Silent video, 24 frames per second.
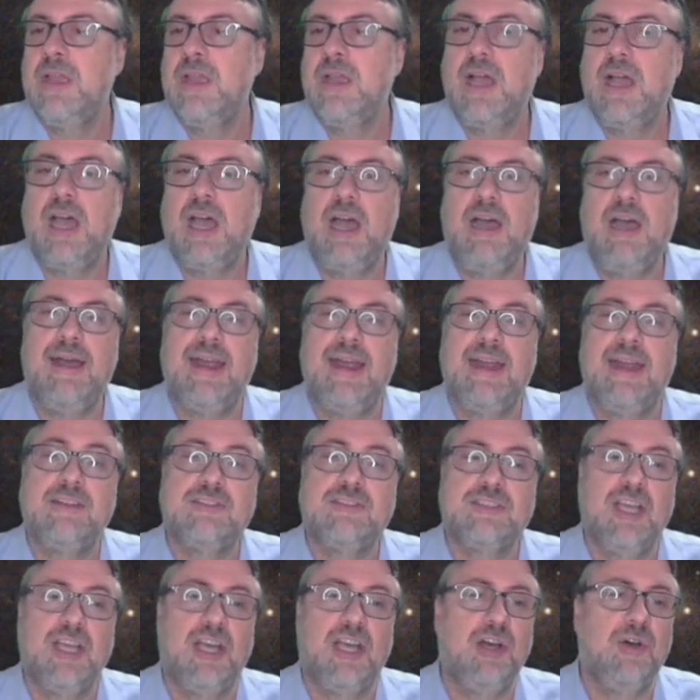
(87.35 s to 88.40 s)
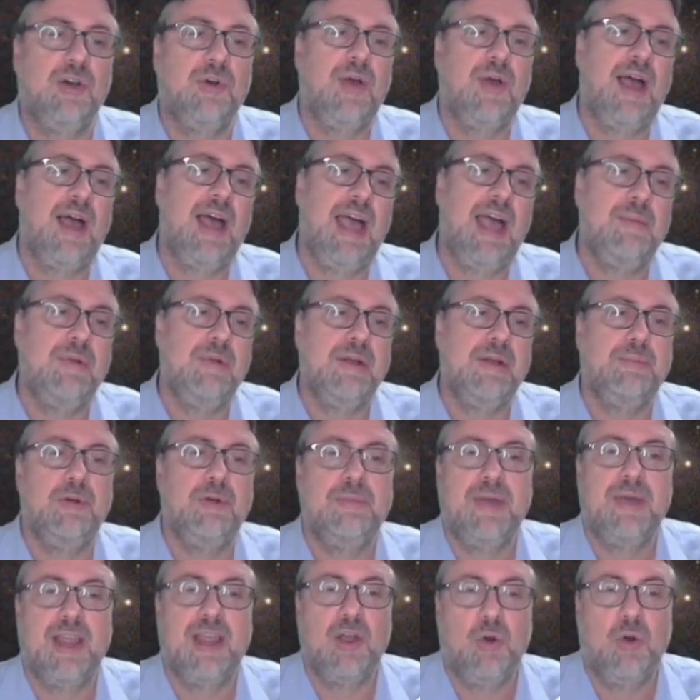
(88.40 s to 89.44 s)
All right, so I'm going to put
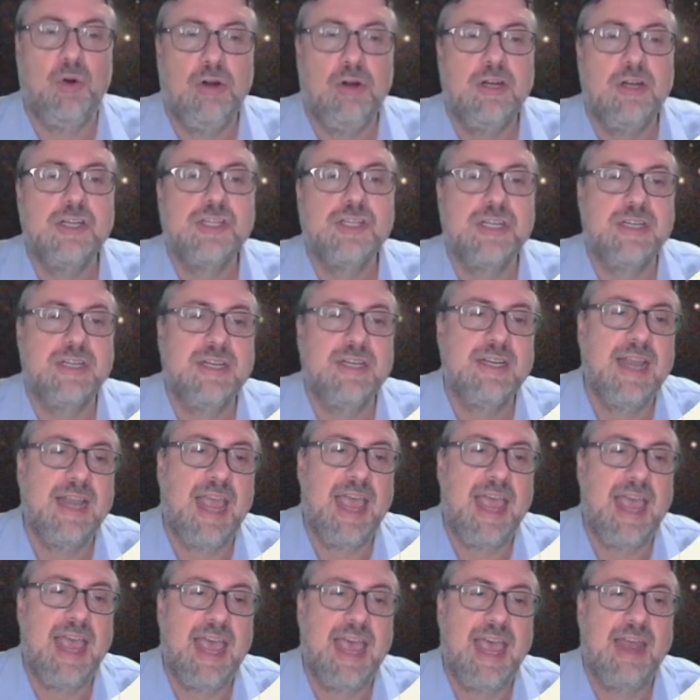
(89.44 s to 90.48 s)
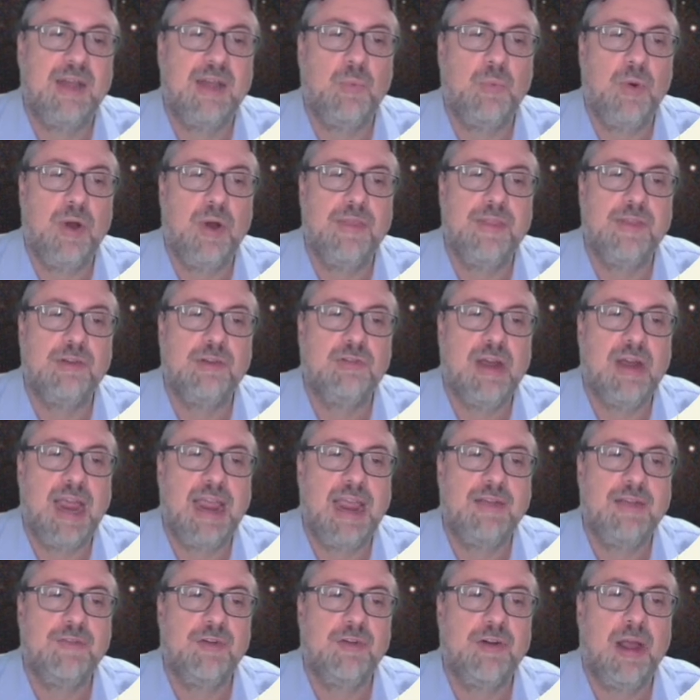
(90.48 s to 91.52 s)
my origin at where the
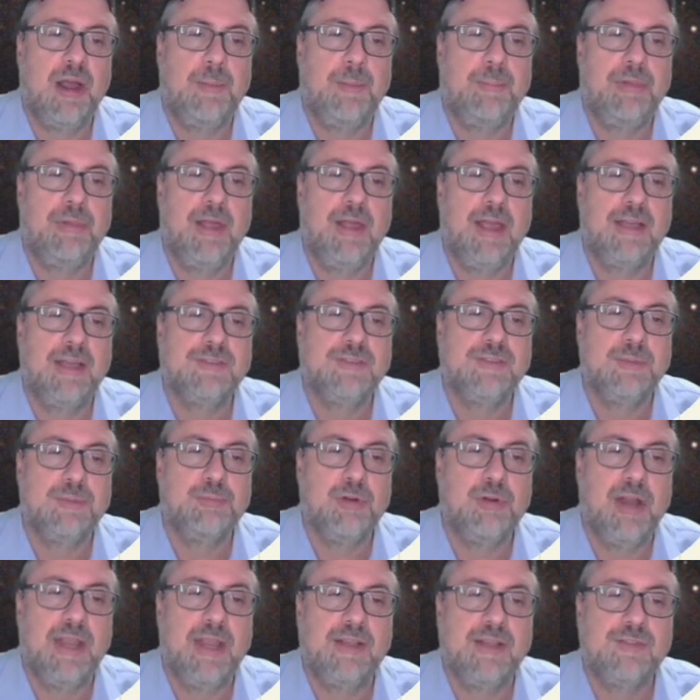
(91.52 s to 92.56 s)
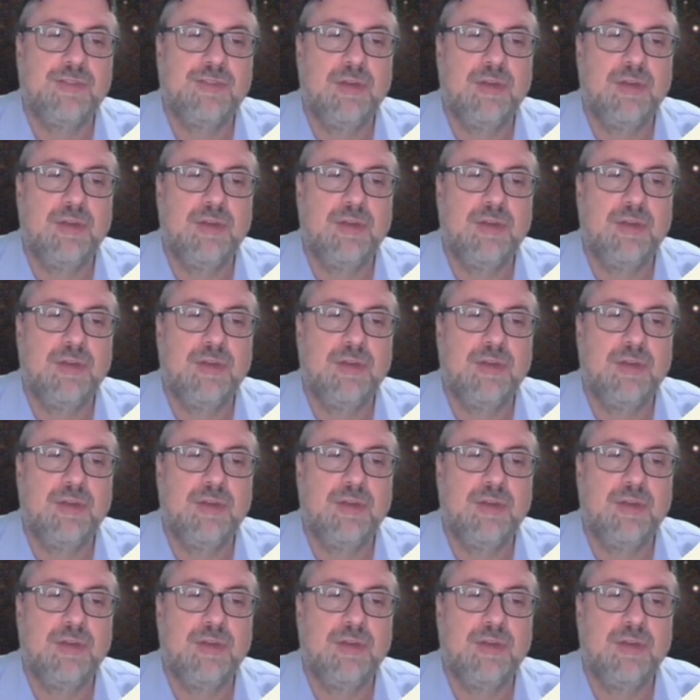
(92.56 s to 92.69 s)
driver applies the brakes.